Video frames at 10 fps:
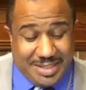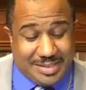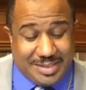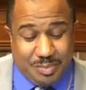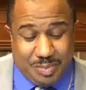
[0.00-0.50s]

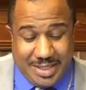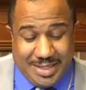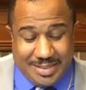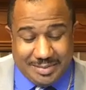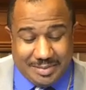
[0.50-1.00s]
innocent
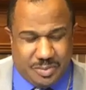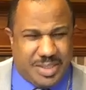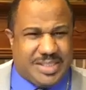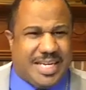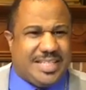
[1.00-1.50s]
blood.
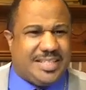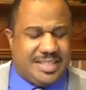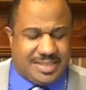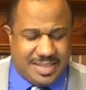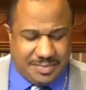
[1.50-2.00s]
What is that to
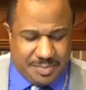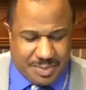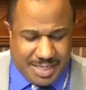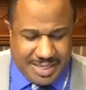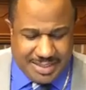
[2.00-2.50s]
us? They
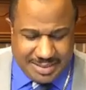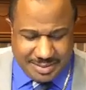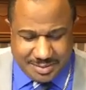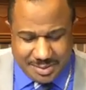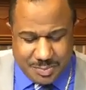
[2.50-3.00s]
replied. That's
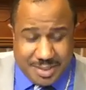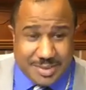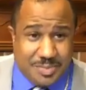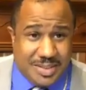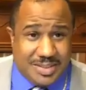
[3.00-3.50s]
your
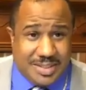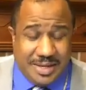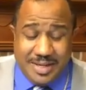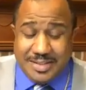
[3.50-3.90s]
responsibility.